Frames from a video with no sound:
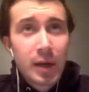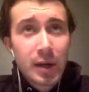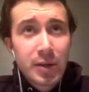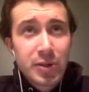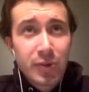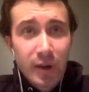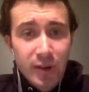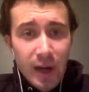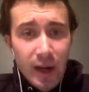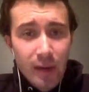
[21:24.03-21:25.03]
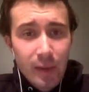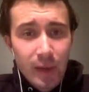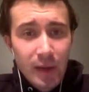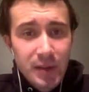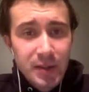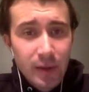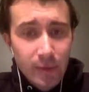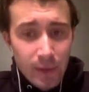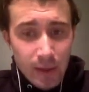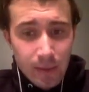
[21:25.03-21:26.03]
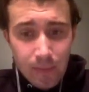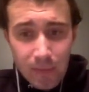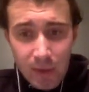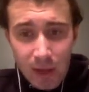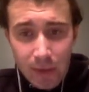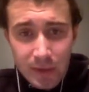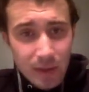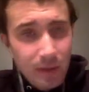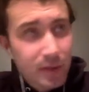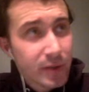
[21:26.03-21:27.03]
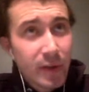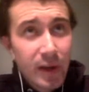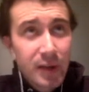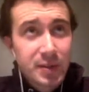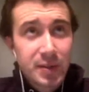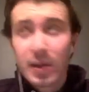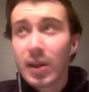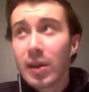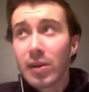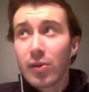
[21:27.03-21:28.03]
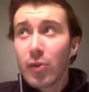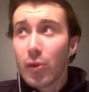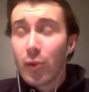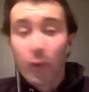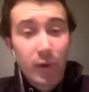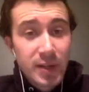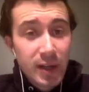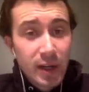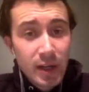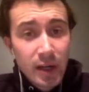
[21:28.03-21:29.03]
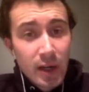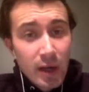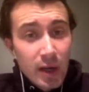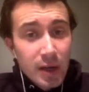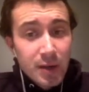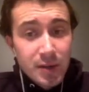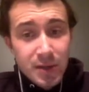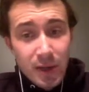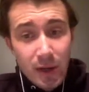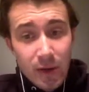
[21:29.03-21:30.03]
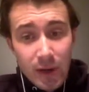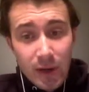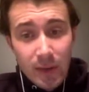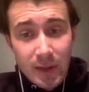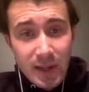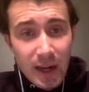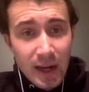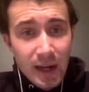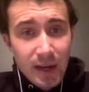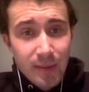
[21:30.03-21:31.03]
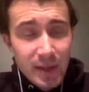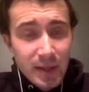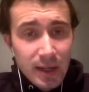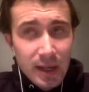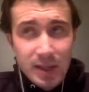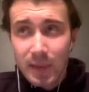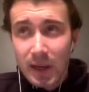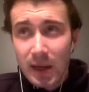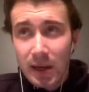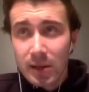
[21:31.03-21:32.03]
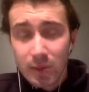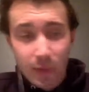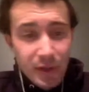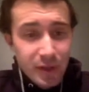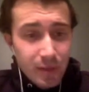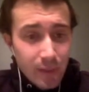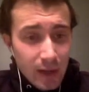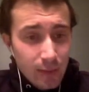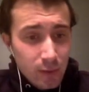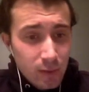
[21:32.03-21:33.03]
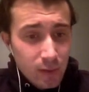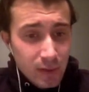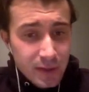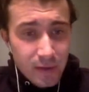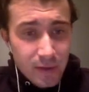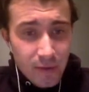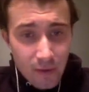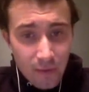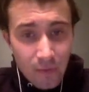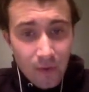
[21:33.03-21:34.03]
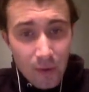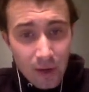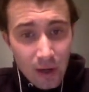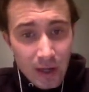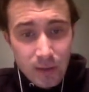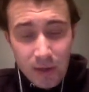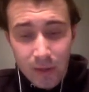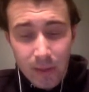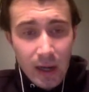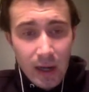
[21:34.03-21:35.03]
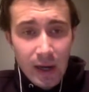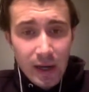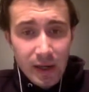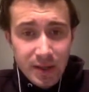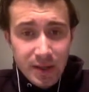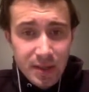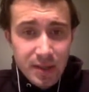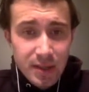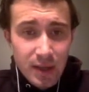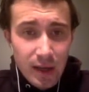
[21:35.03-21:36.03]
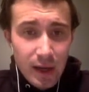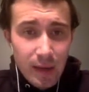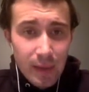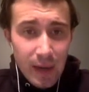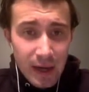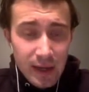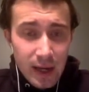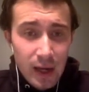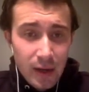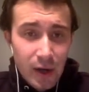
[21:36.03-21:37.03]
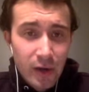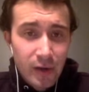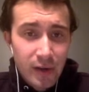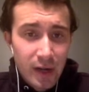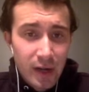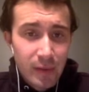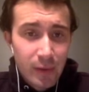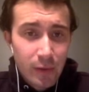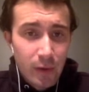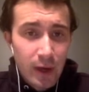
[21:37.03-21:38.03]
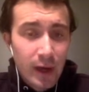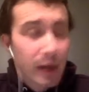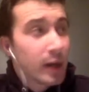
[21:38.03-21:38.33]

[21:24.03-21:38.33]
straight to ARB, so that was in 2013. So yep, it's an ARB Deluxe bar, winch compatible. It's a very nice looking bar. It is color coded gunmetal grey